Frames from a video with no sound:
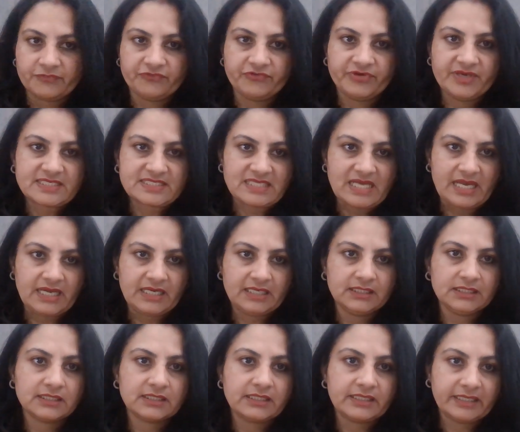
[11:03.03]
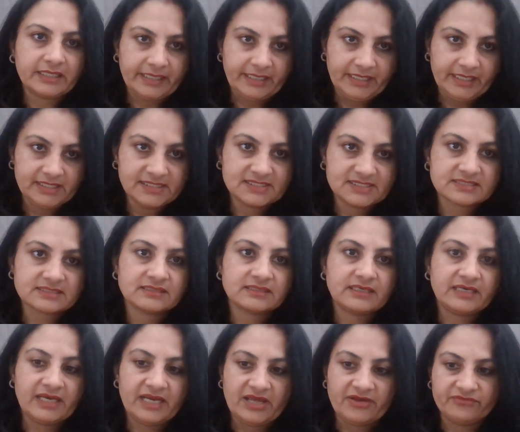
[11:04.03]
We assign grades,
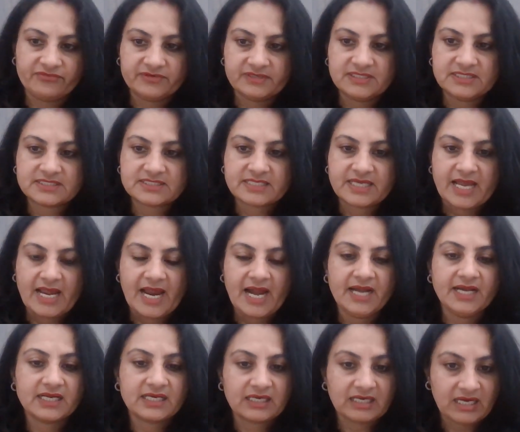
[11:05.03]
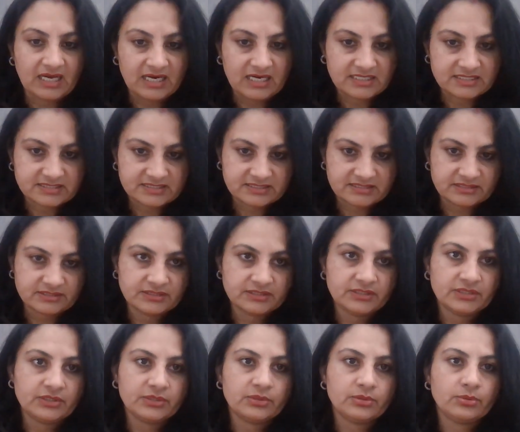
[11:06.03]
levels and class
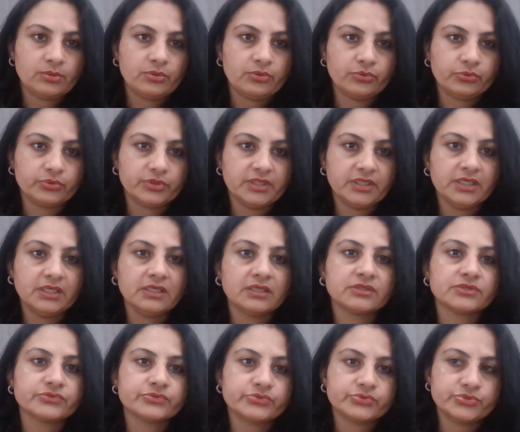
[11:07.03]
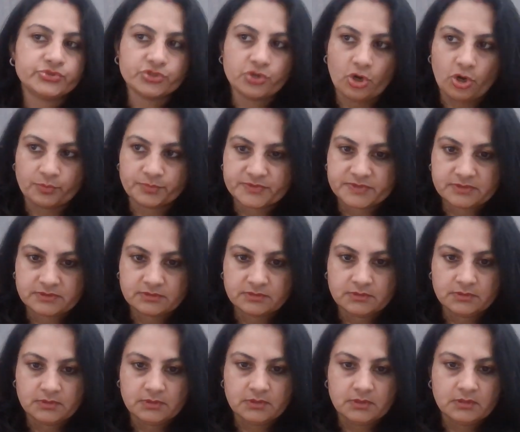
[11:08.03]
to the jobs.
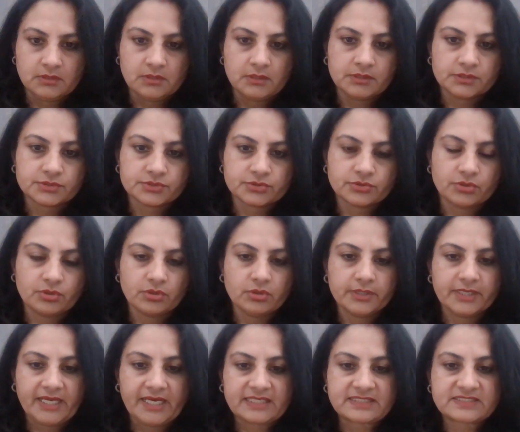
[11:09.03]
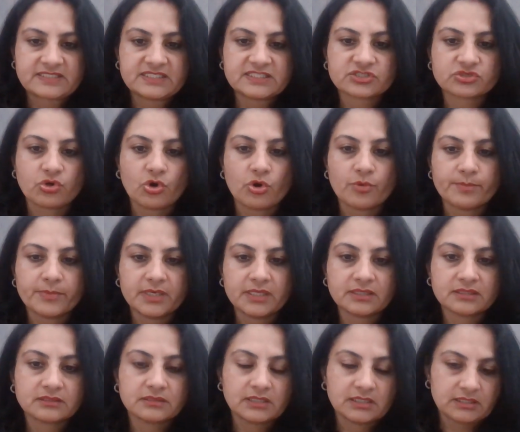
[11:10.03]
So next is common
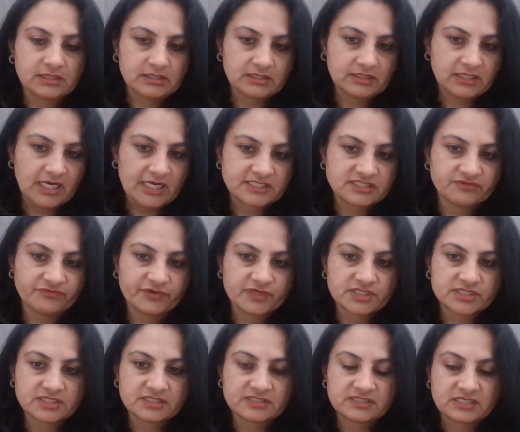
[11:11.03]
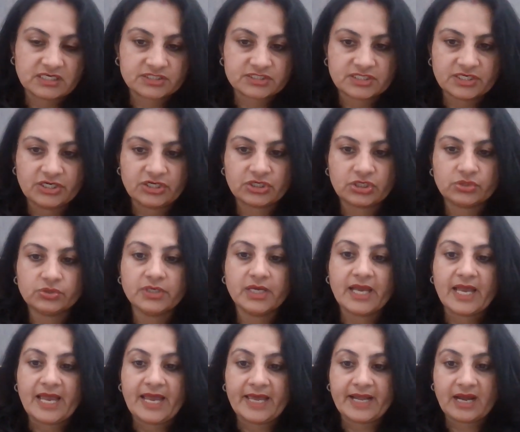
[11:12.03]
classification structure include
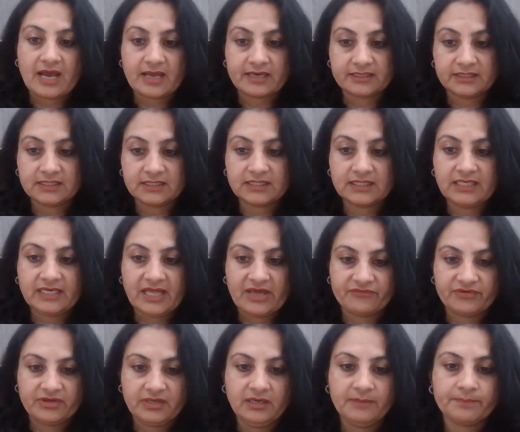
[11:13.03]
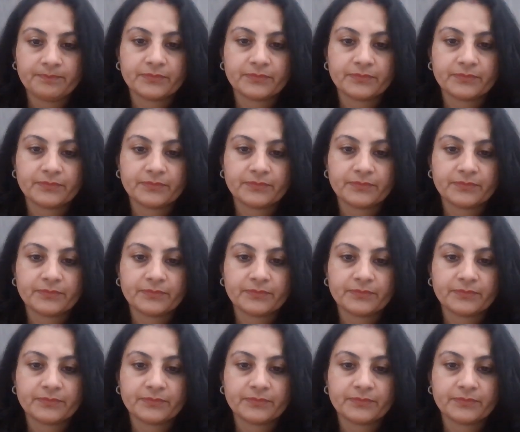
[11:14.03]
hierarchical level,